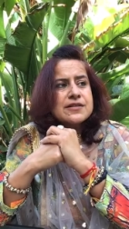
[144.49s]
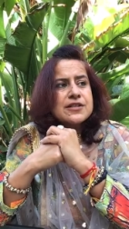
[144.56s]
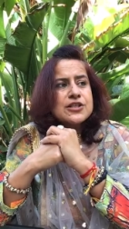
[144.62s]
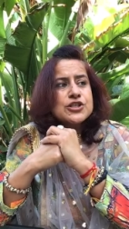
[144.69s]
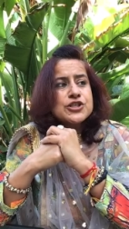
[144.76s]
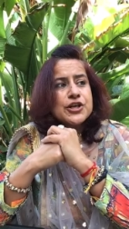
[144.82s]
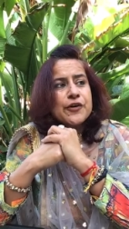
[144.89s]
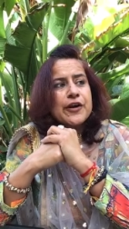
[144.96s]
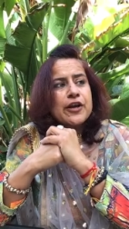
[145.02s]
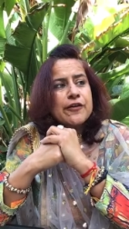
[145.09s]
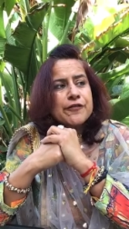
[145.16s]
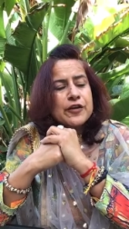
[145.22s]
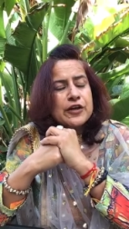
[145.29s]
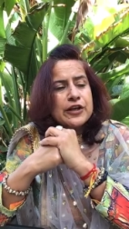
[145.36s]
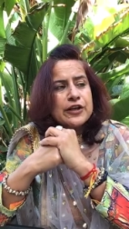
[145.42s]
sharing of
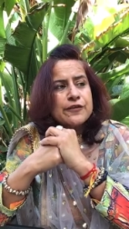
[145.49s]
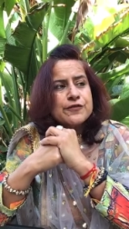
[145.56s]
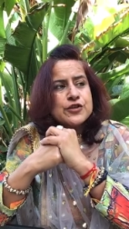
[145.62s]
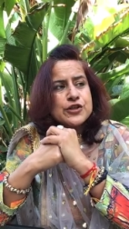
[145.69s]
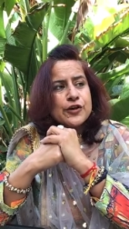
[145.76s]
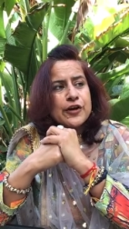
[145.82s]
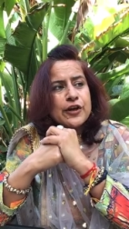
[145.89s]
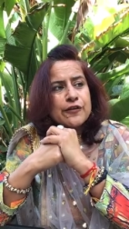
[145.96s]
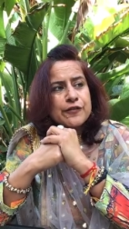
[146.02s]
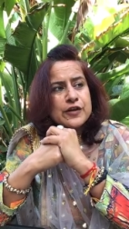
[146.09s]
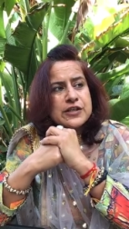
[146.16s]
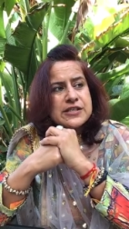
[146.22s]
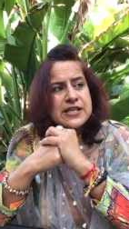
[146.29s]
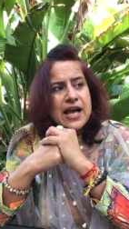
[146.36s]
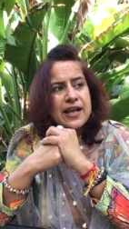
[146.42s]
your gift, sharing of your
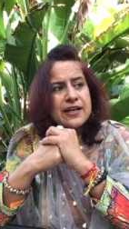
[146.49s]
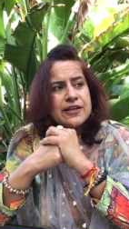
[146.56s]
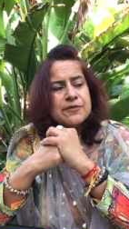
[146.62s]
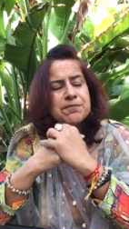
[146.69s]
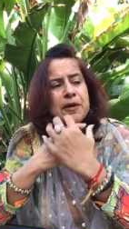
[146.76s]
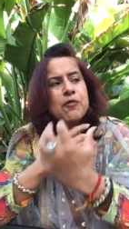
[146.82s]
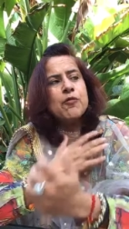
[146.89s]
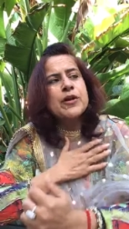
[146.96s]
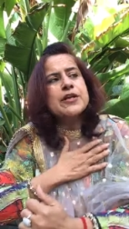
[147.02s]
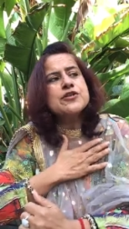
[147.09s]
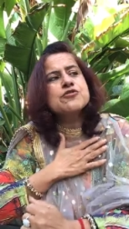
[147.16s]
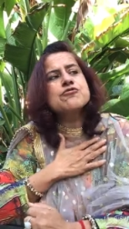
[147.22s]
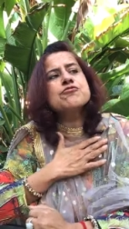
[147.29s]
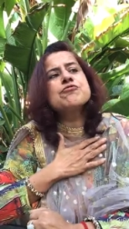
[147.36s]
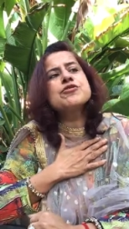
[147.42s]
talent, but what is
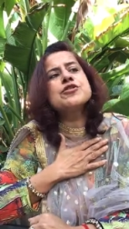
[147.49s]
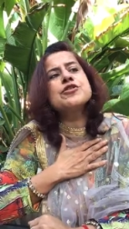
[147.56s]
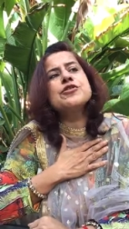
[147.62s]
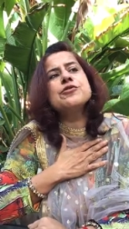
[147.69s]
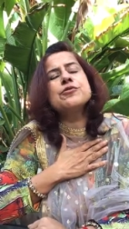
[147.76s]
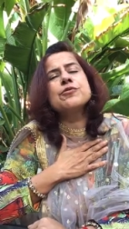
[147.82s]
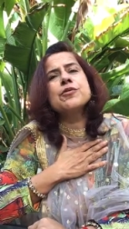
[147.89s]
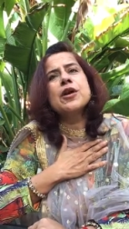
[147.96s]
true to you.